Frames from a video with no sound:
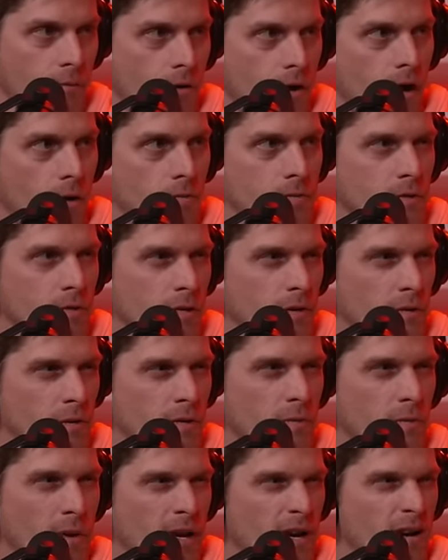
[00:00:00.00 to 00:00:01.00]
it props, and he
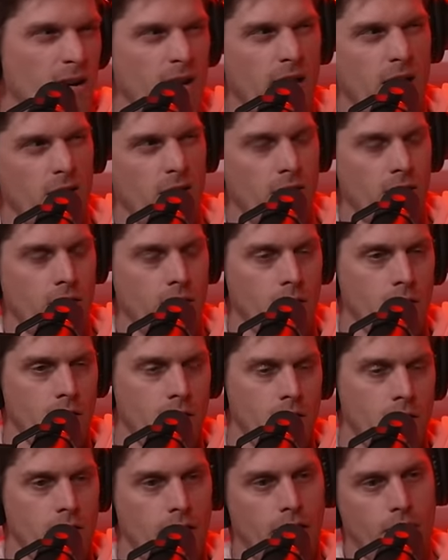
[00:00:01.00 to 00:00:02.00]
was comparing how
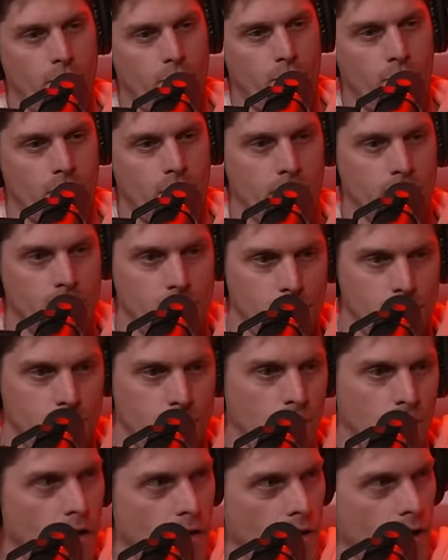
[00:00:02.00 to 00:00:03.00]
F one has to
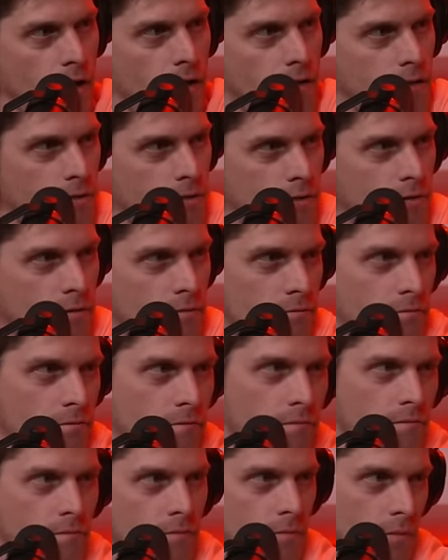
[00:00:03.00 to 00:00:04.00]
use D R S
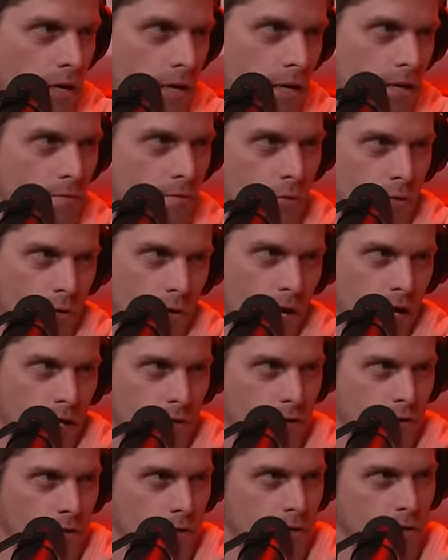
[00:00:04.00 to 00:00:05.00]
and kind of more
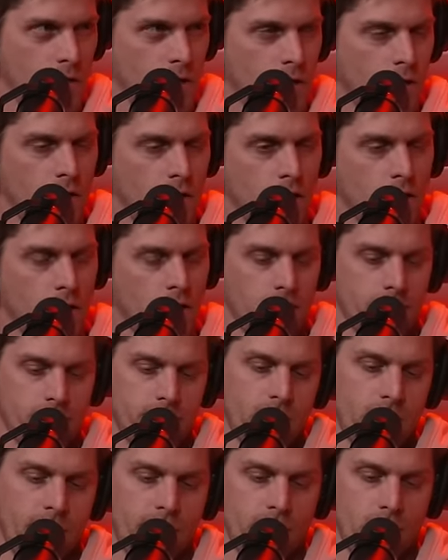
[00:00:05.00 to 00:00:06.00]
naturally in IndyCar.
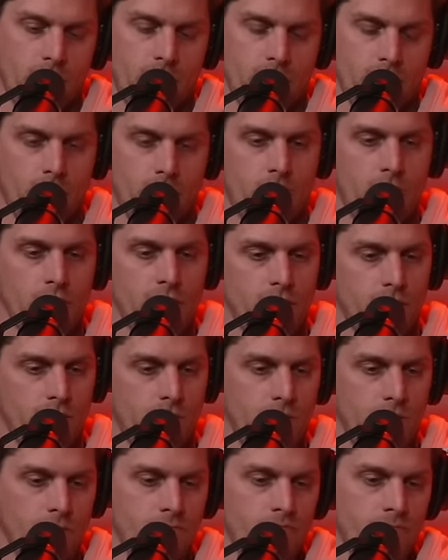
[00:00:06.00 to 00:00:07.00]
I have to go back and watch
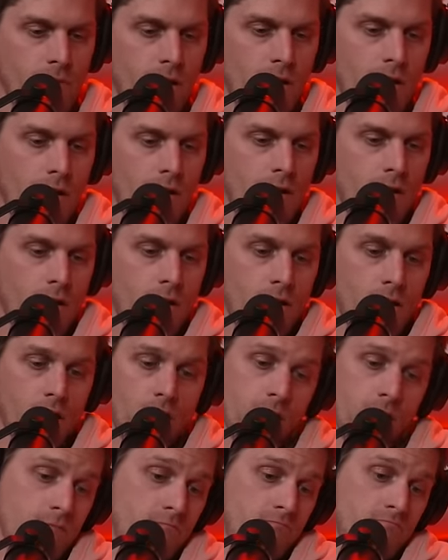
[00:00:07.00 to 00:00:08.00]
it, but
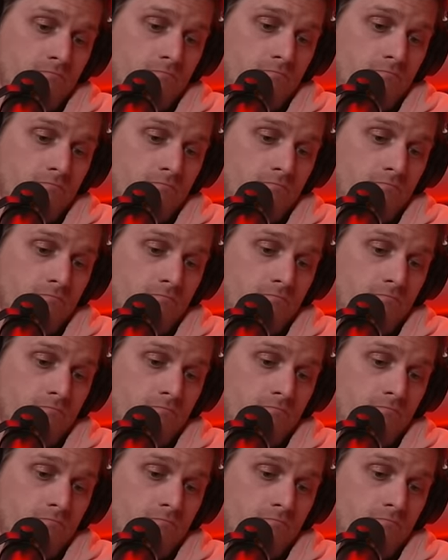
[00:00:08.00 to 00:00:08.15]
yeah.